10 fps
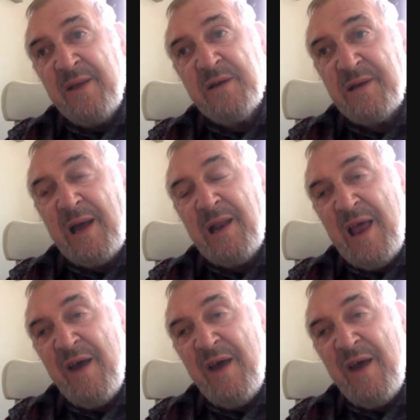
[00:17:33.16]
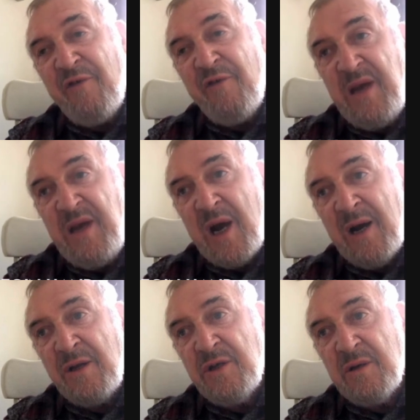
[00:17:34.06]
And so that left me in
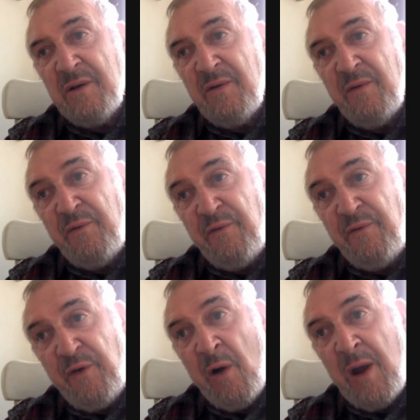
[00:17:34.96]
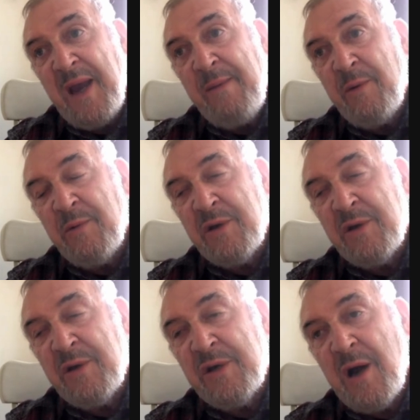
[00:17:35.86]
charge for a game that
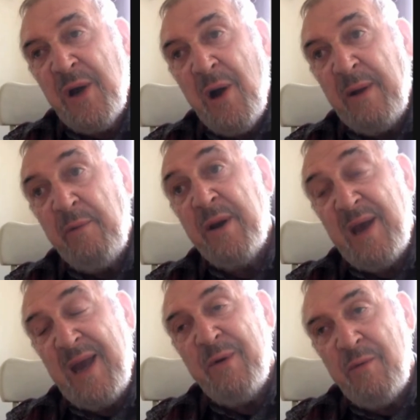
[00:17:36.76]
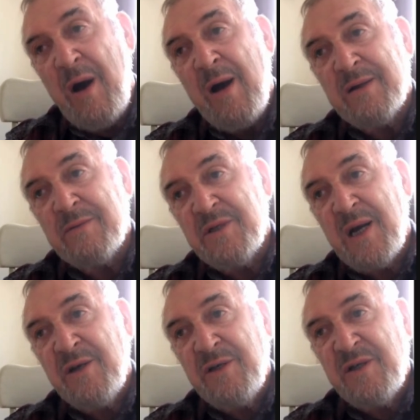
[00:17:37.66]
was coming up. And what a game it
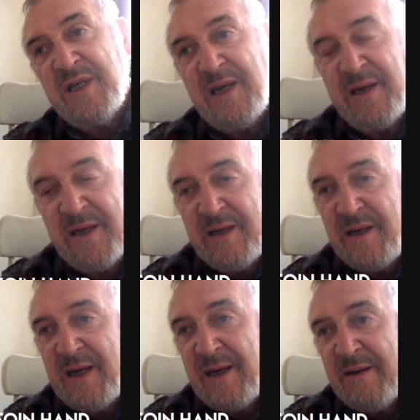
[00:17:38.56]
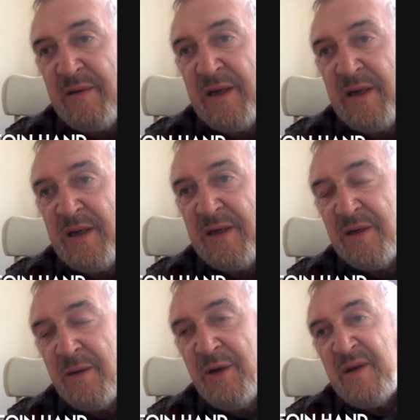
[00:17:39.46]
was. It was Argentina in
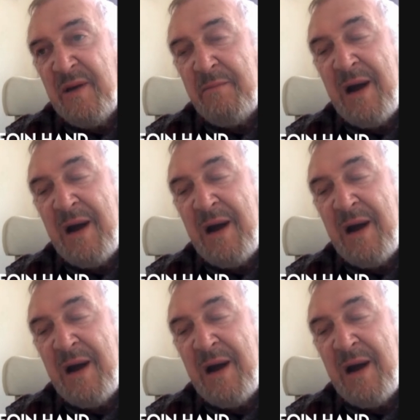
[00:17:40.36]
Dublin.